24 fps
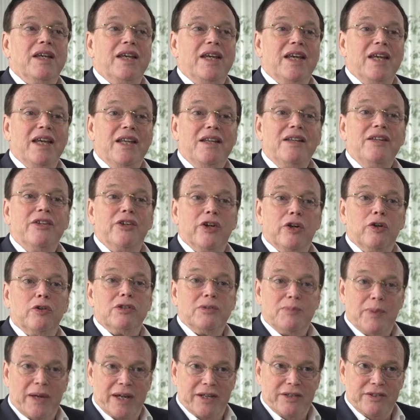in
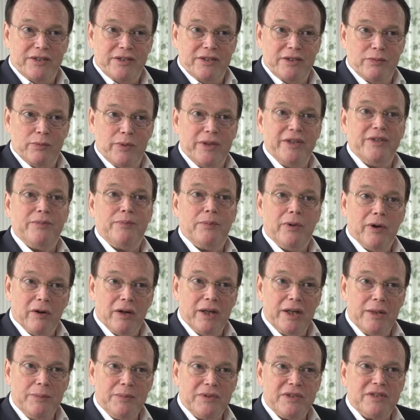those patients with
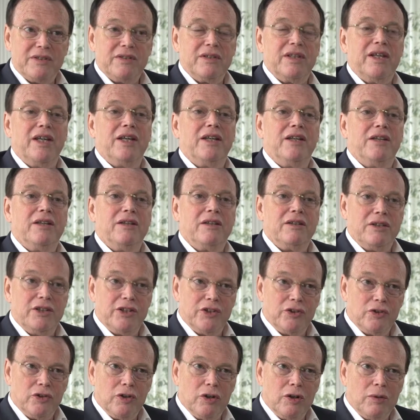polyps in
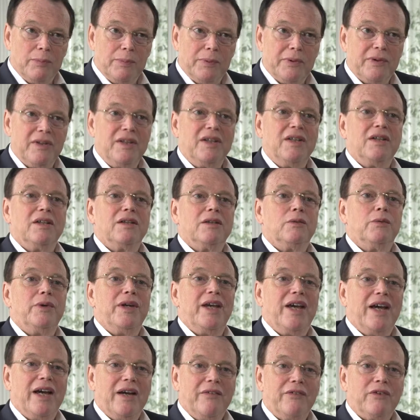Europe,
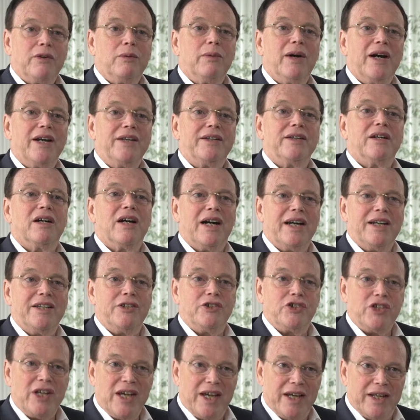we have quite a high
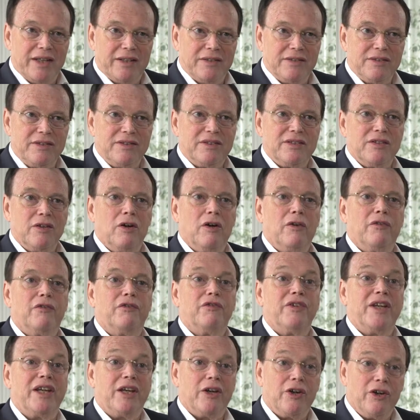chance
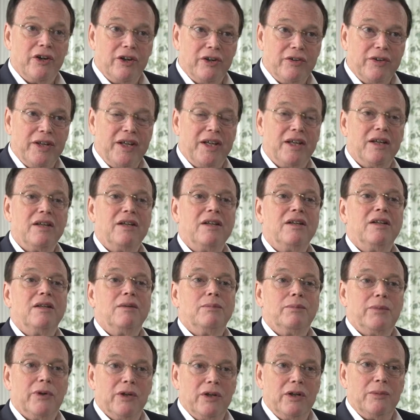of recurring
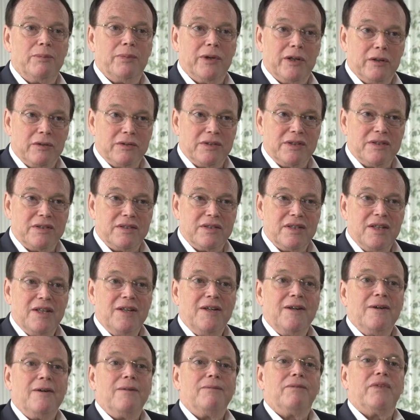polyposis.
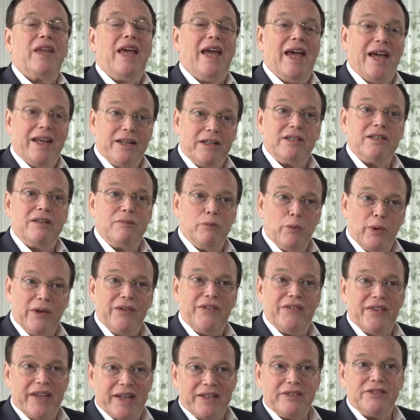And
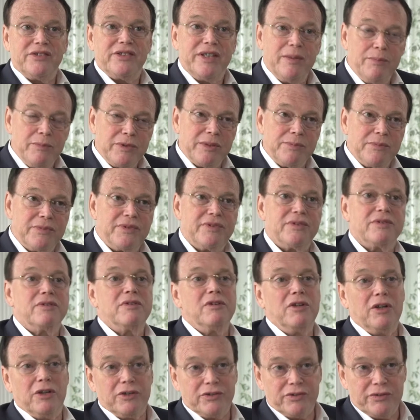with that symptoms,
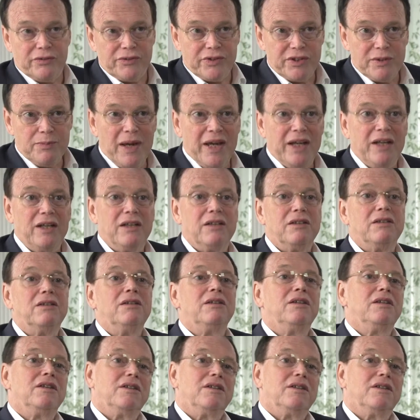loss of smell,